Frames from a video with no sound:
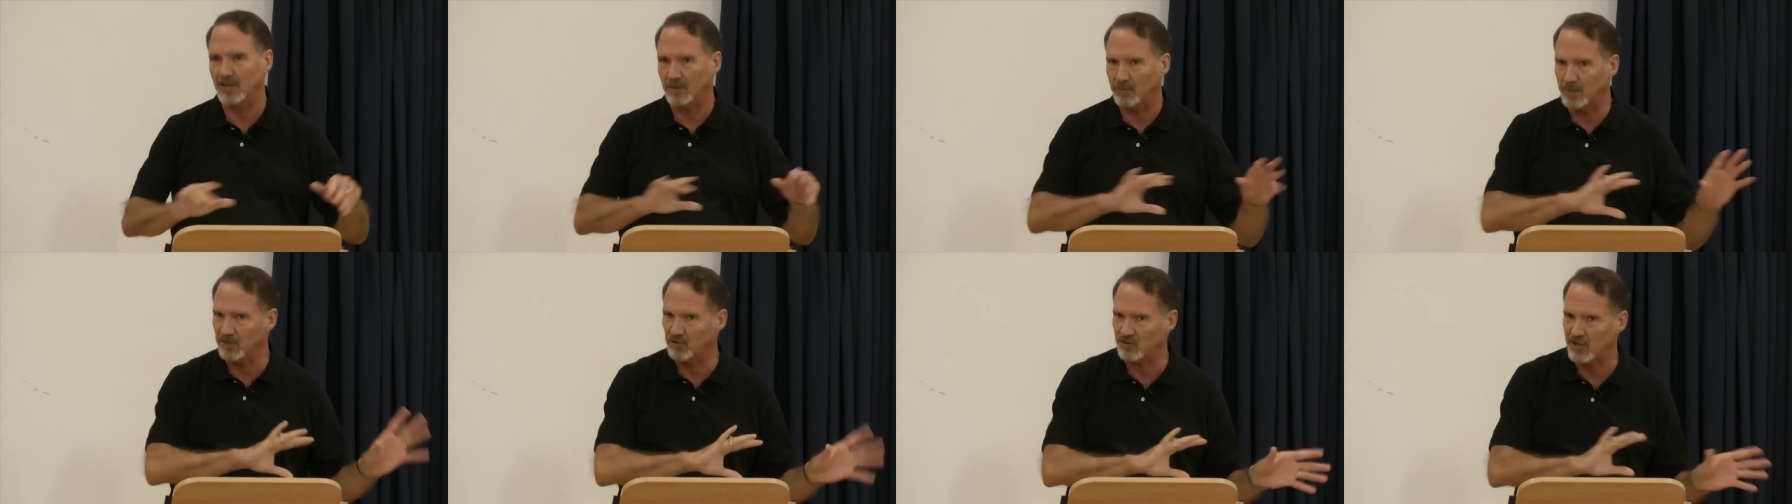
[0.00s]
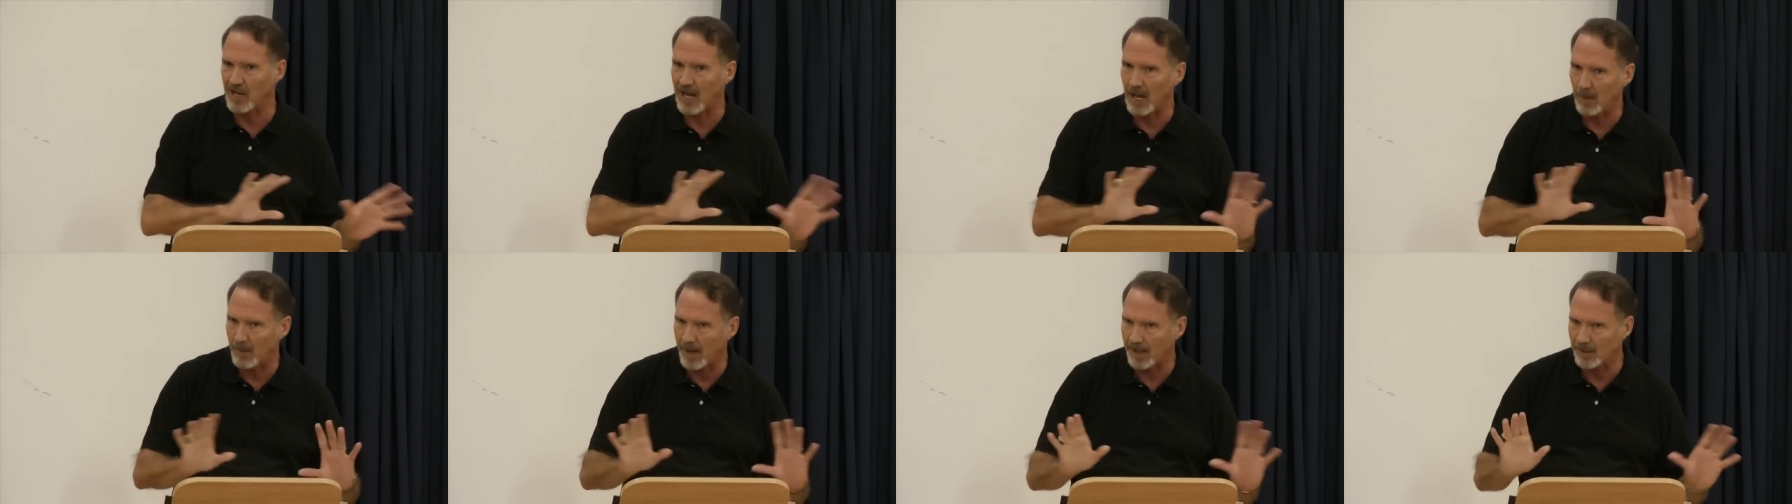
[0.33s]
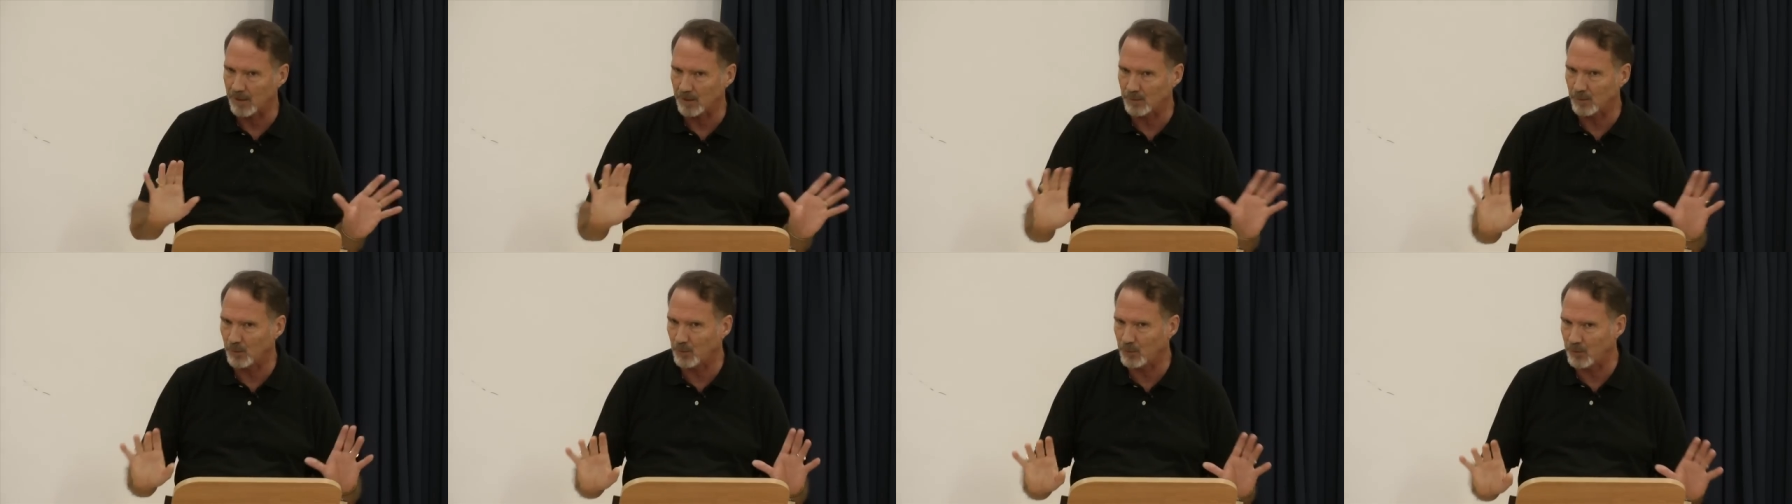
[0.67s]
I can be shy about
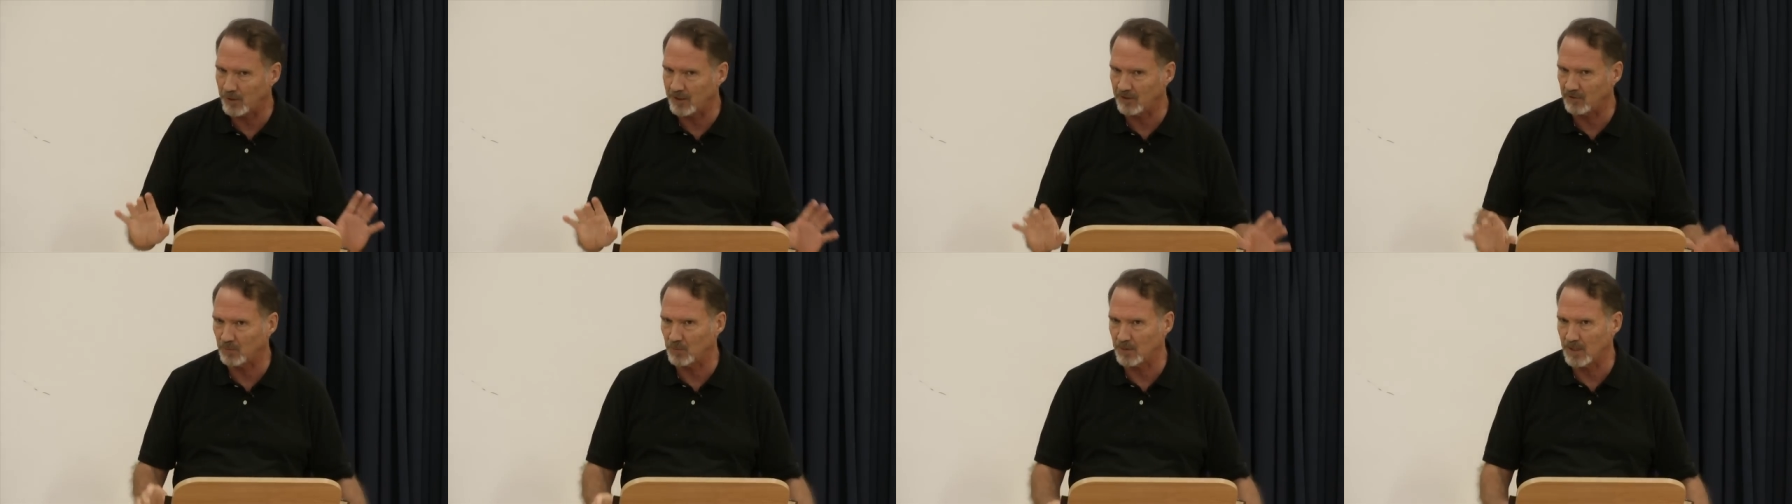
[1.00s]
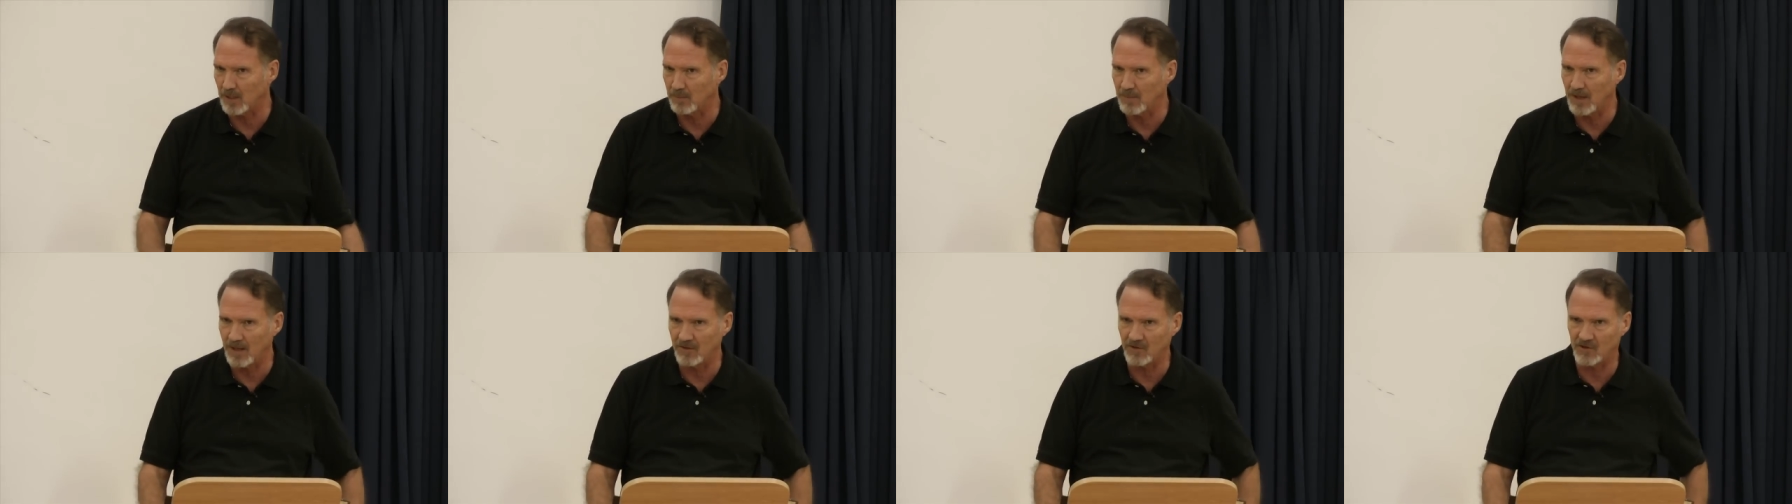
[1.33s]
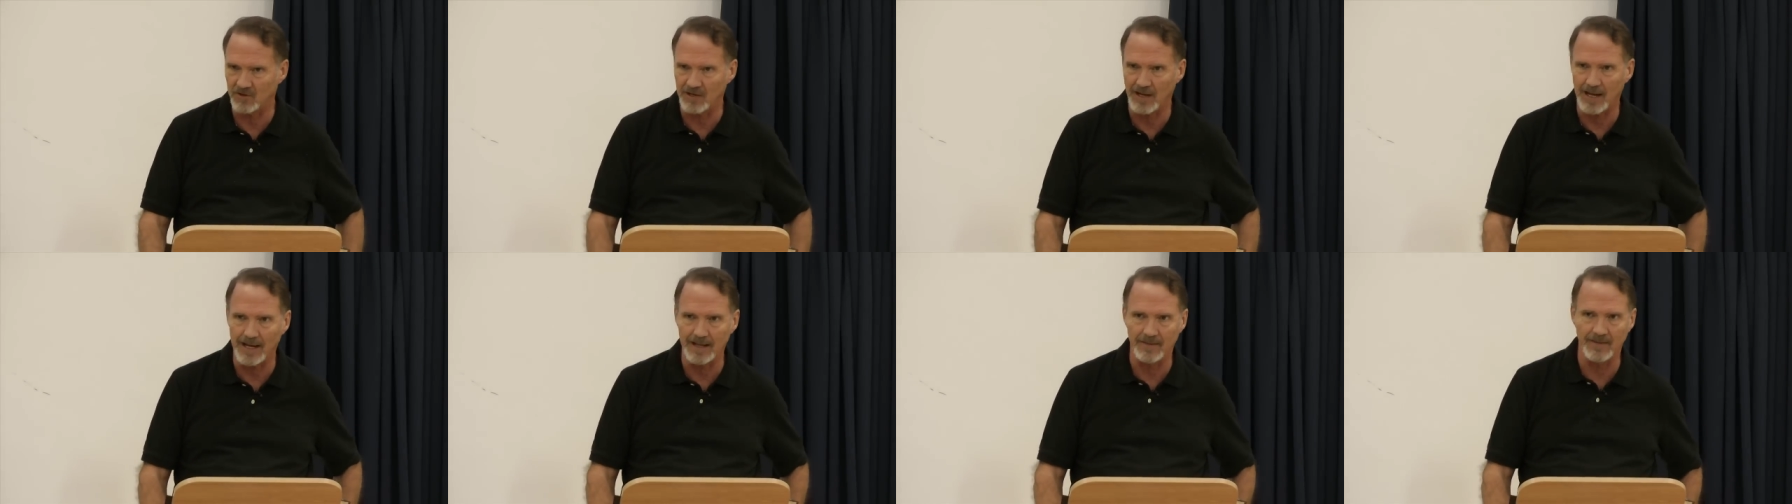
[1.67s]
other things, but I'm not
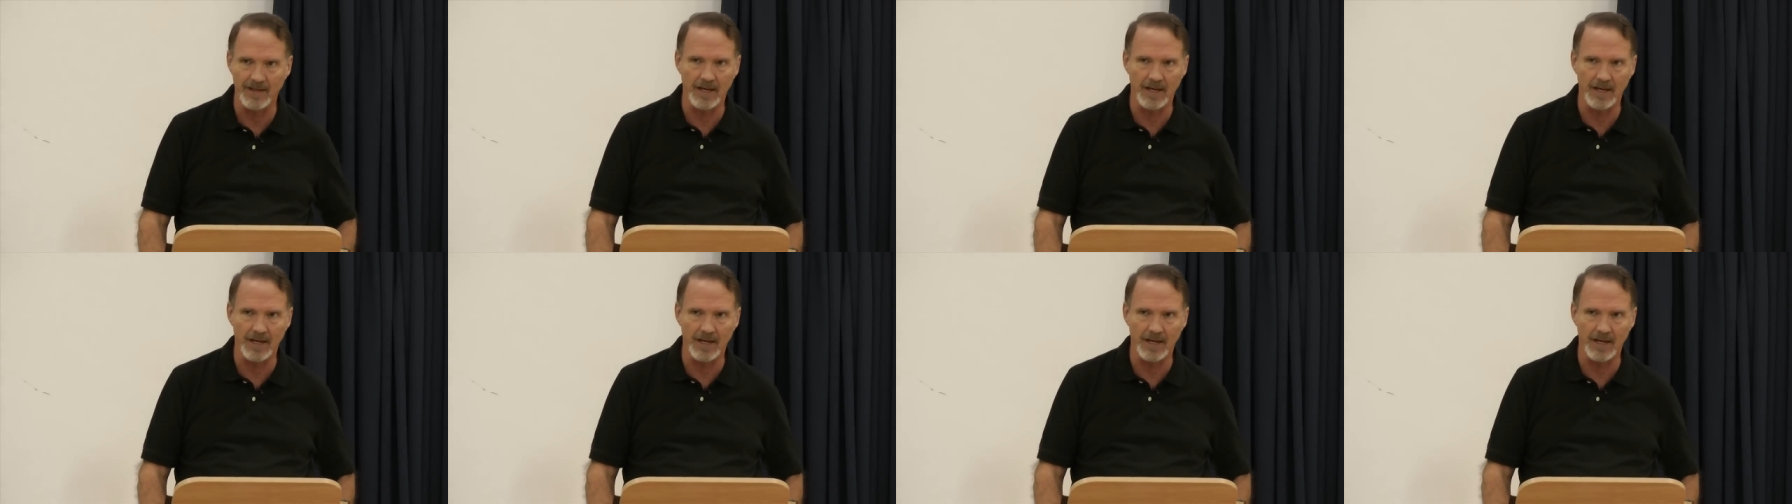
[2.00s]
shy